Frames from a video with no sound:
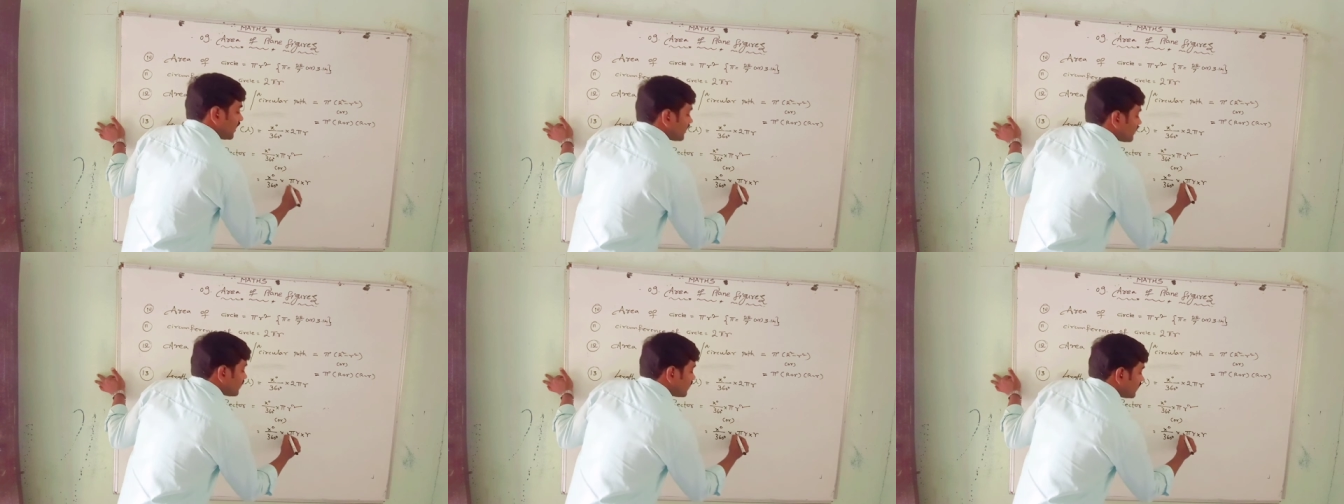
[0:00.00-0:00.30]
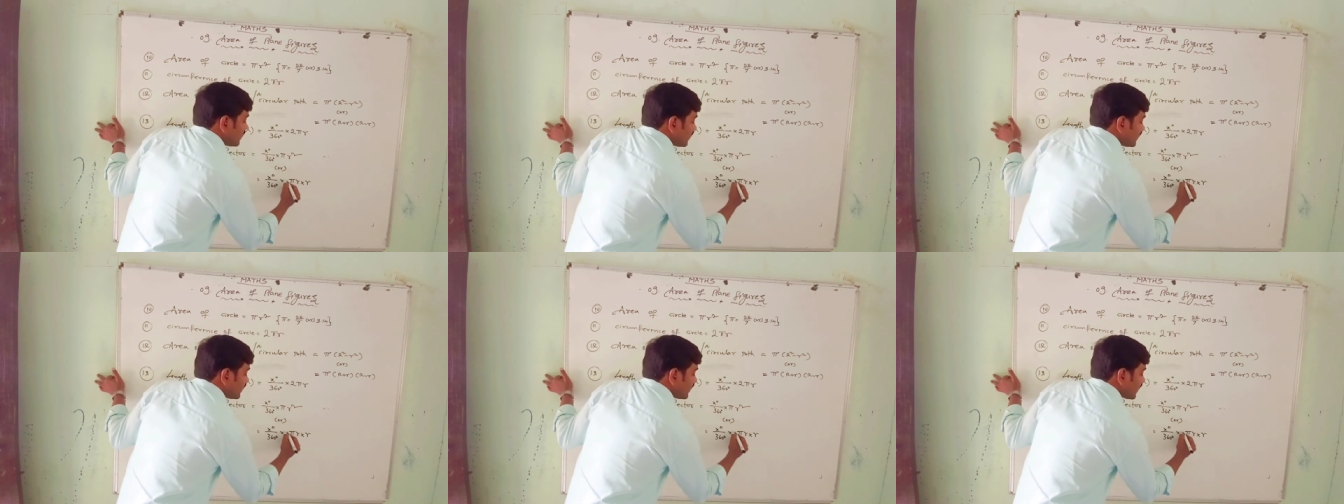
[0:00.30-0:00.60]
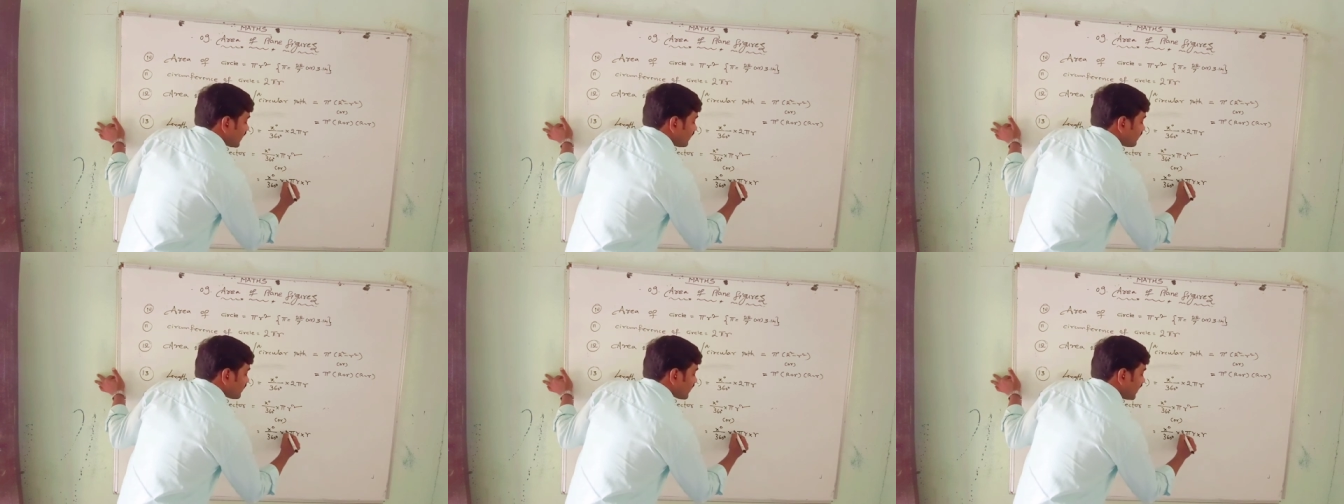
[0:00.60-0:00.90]
r.
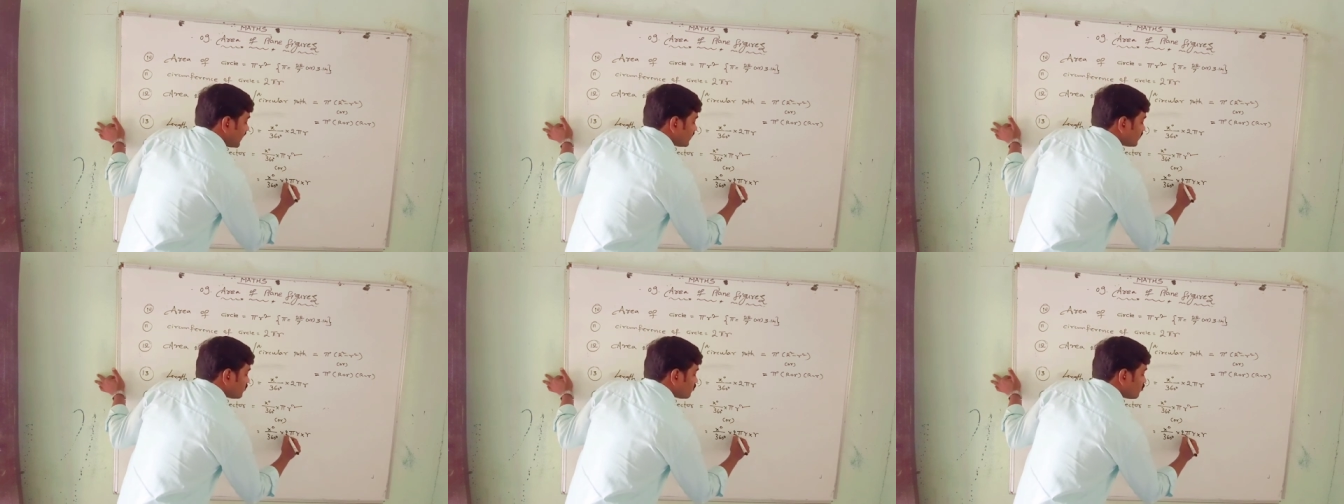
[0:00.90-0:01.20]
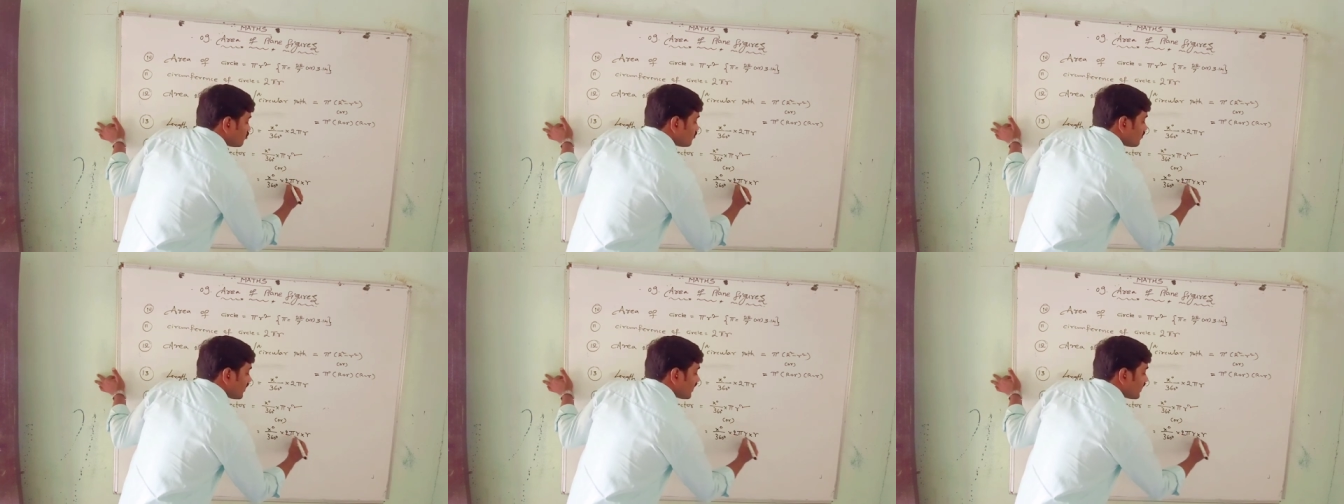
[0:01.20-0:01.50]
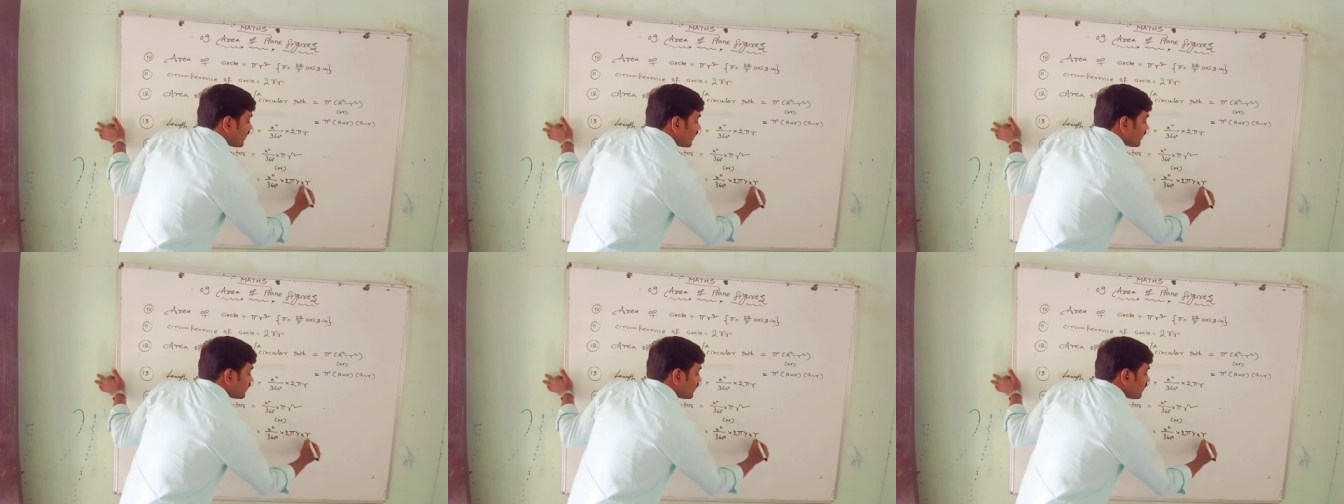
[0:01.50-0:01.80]
Here I will write 2 pi
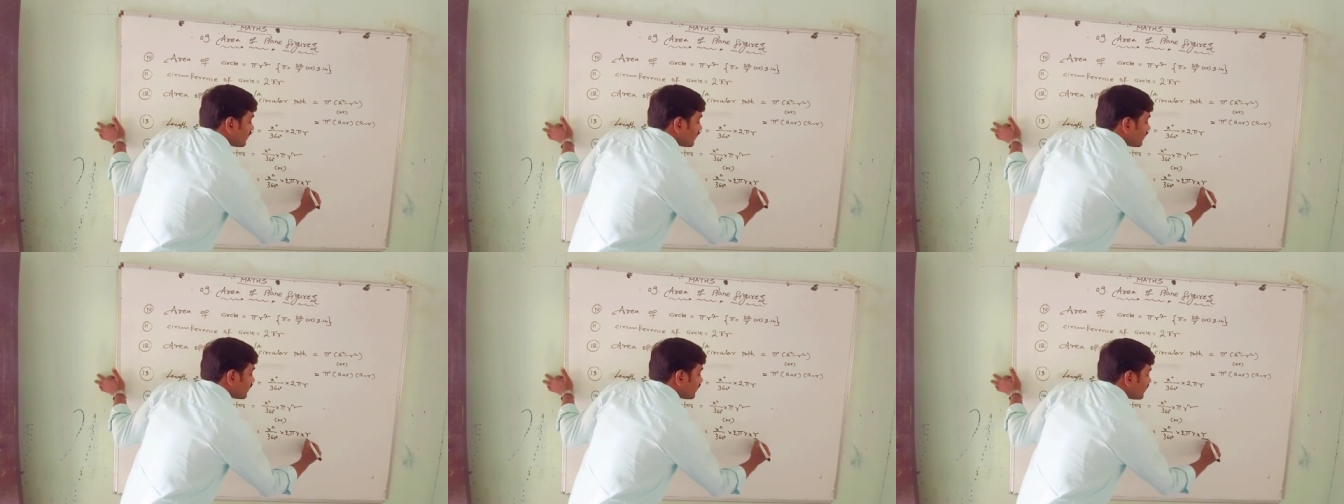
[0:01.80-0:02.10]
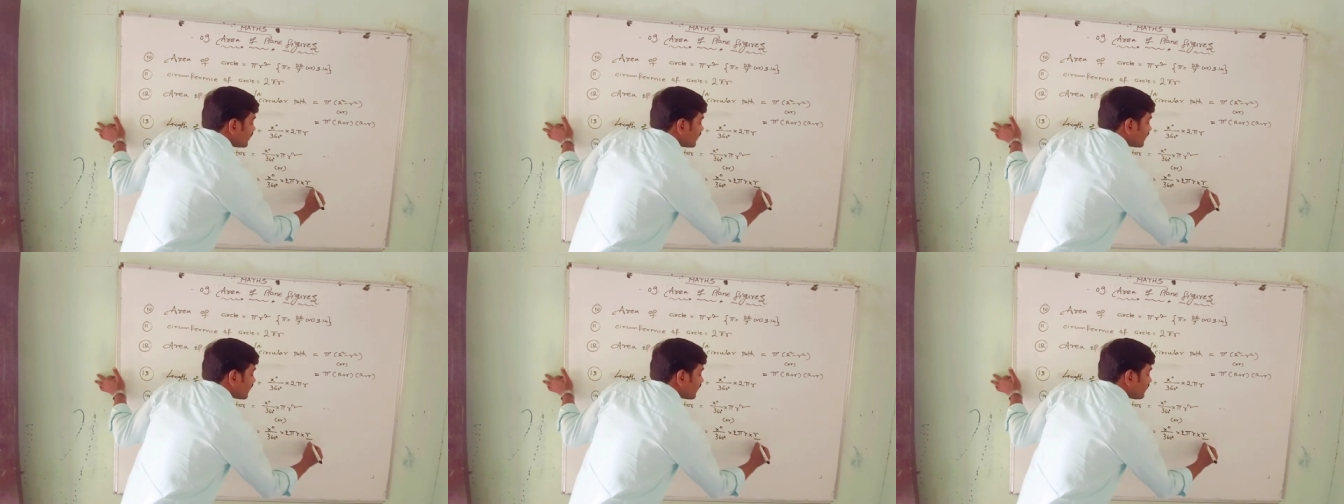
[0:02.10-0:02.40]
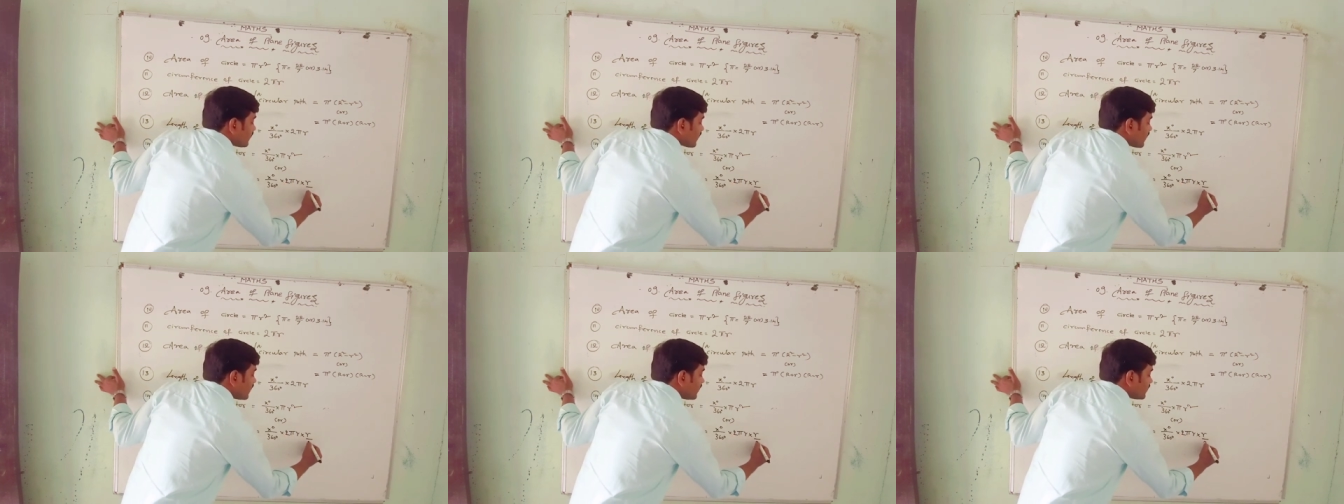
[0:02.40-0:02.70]
r, here
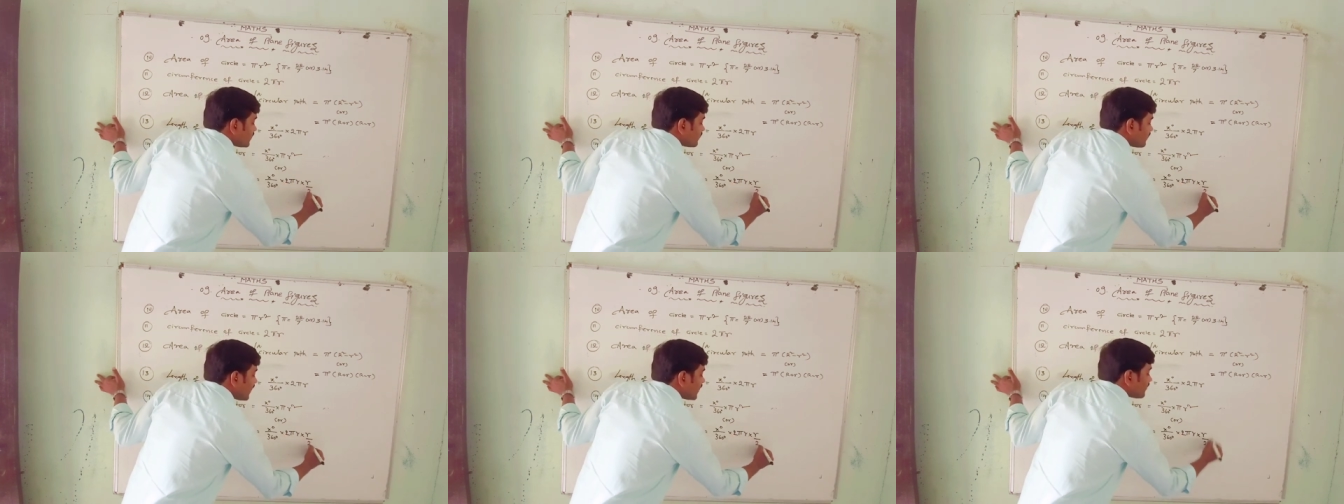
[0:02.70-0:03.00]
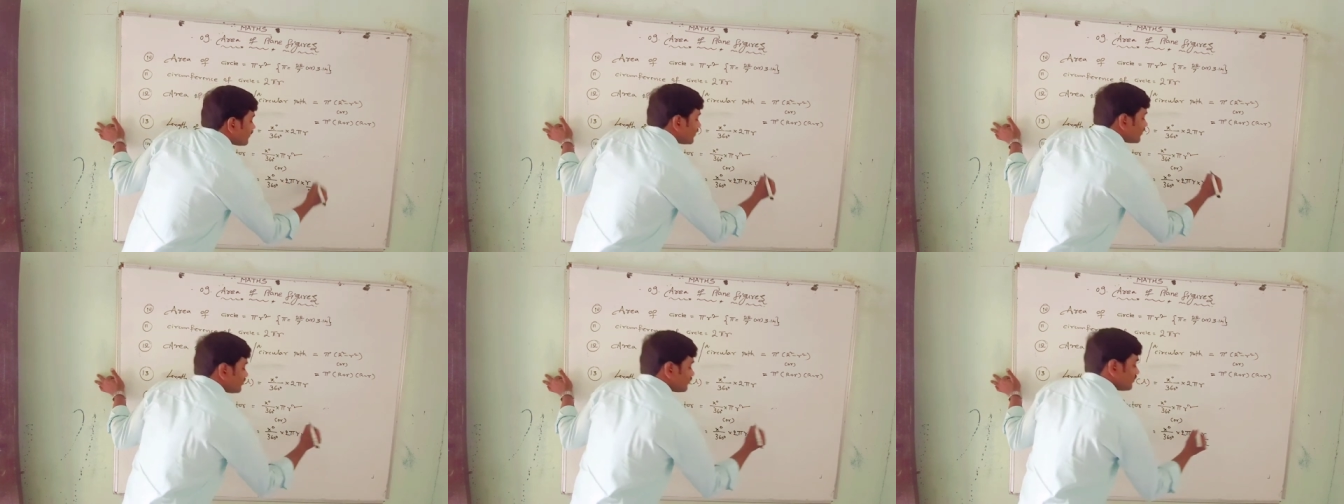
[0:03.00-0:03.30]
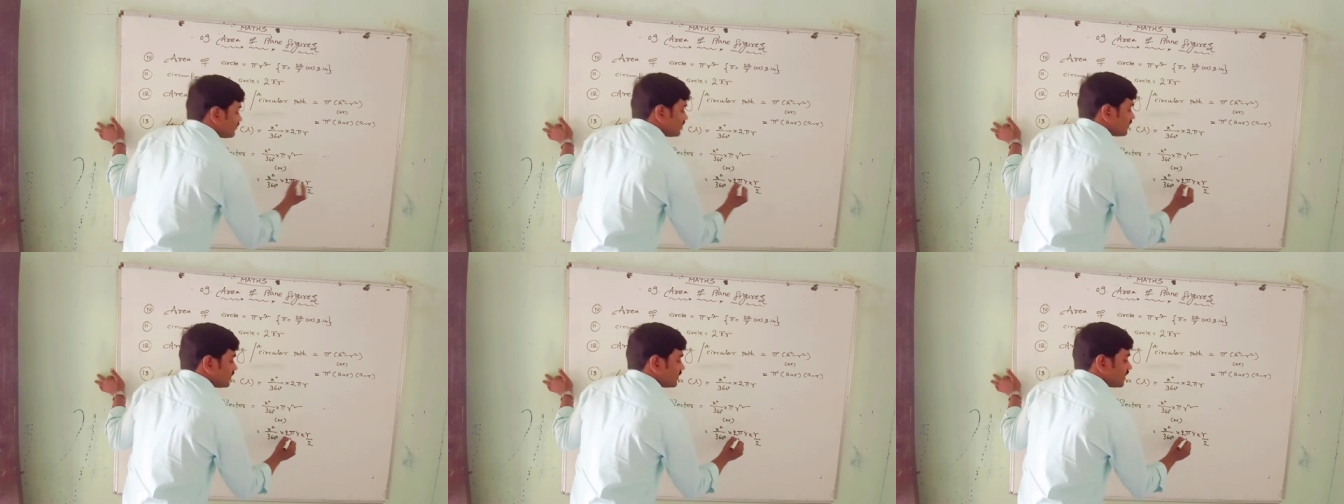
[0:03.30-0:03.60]
I will write divide by
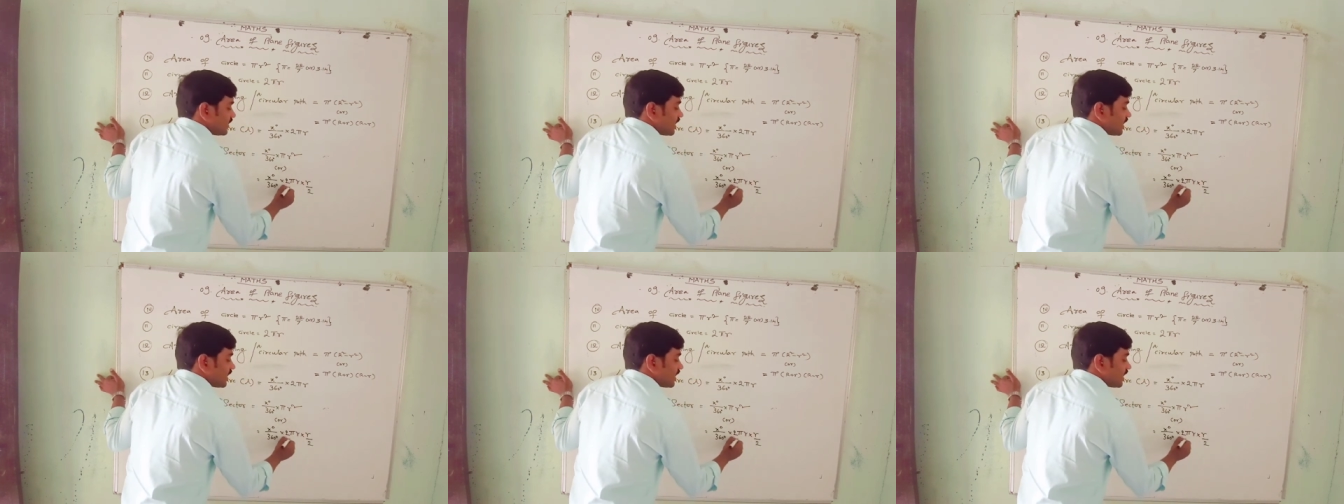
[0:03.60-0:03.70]
2.